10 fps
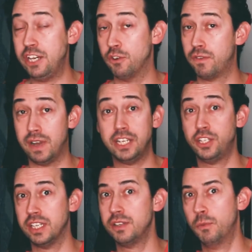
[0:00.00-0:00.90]
Your flash
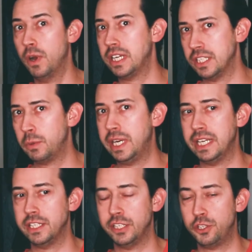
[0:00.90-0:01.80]
doesn't work as quickly
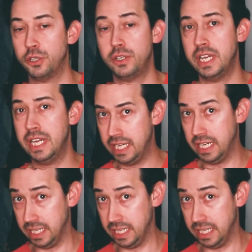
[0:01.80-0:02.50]
as it should. It